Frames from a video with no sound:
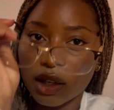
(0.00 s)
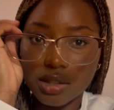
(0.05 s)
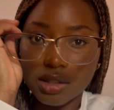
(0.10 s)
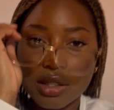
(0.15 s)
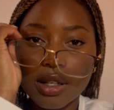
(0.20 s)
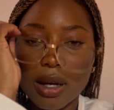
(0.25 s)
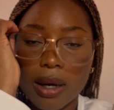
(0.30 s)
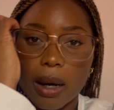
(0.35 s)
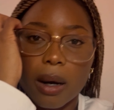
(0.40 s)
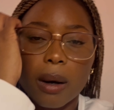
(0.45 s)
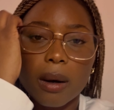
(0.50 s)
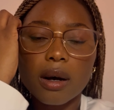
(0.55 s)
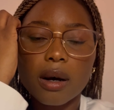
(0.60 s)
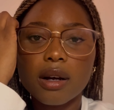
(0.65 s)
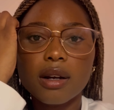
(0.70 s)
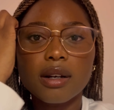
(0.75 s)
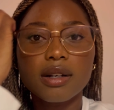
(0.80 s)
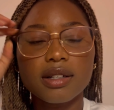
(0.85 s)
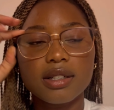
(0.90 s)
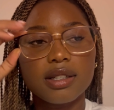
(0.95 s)
So
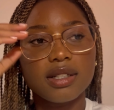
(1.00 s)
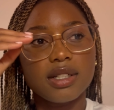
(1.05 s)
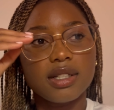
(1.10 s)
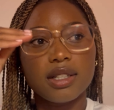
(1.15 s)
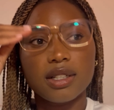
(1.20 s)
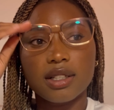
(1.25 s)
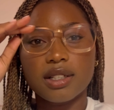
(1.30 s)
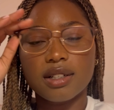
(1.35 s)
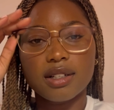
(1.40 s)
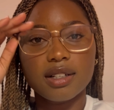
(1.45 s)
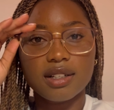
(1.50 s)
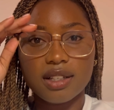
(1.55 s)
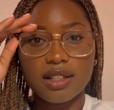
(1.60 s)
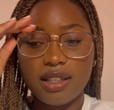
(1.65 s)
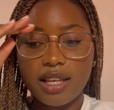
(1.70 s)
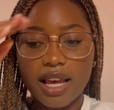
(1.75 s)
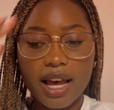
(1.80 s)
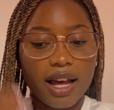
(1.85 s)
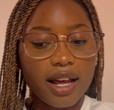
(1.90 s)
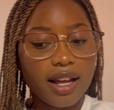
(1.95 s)

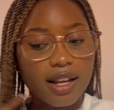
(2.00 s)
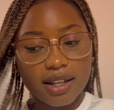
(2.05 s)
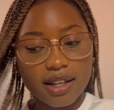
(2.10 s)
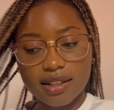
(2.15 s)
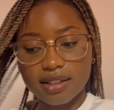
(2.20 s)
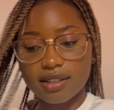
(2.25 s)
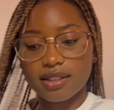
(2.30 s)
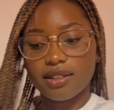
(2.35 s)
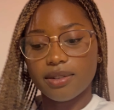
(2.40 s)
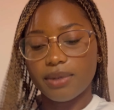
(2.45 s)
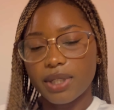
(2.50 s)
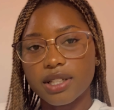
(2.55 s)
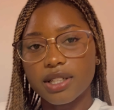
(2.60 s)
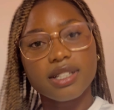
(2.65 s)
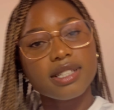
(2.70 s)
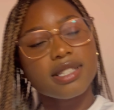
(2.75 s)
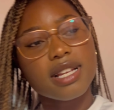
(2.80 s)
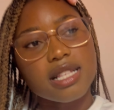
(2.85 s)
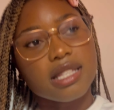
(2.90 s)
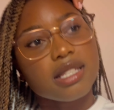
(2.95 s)
yeah, do we
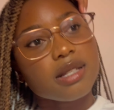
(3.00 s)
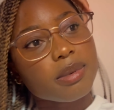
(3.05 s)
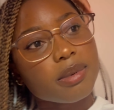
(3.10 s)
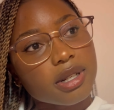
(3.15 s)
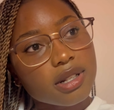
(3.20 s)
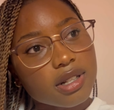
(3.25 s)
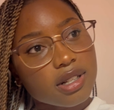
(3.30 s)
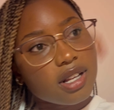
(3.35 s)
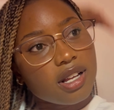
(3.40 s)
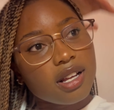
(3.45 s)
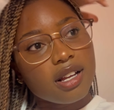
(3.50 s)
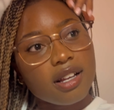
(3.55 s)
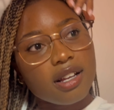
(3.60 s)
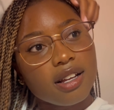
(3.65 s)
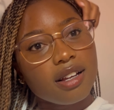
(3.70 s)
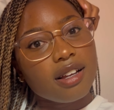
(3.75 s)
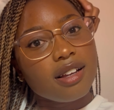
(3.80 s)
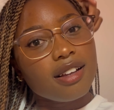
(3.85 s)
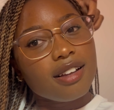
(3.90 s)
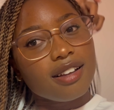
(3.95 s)
look sensible?
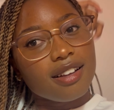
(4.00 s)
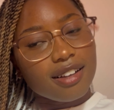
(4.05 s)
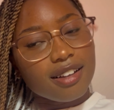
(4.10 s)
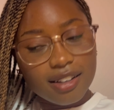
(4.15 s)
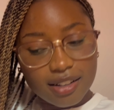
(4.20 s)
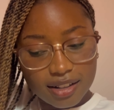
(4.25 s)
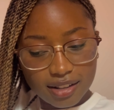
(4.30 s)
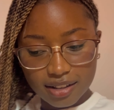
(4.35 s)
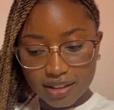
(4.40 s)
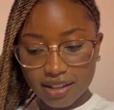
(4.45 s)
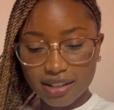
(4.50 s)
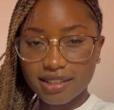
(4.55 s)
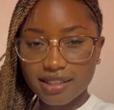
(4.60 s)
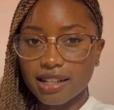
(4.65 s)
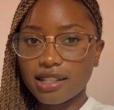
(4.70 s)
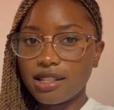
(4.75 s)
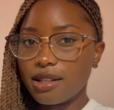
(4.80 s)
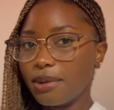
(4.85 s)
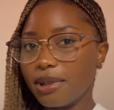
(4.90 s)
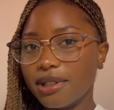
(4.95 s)
look
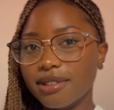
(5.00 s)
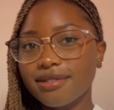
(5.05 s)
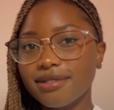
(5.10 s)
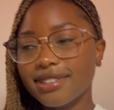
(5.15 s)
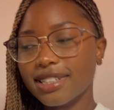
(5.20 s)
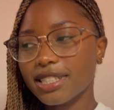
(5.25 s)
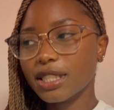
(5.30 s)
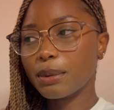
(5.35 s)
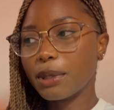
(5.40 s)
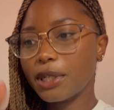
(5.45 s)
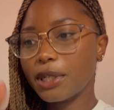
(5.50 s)
sensible, sensible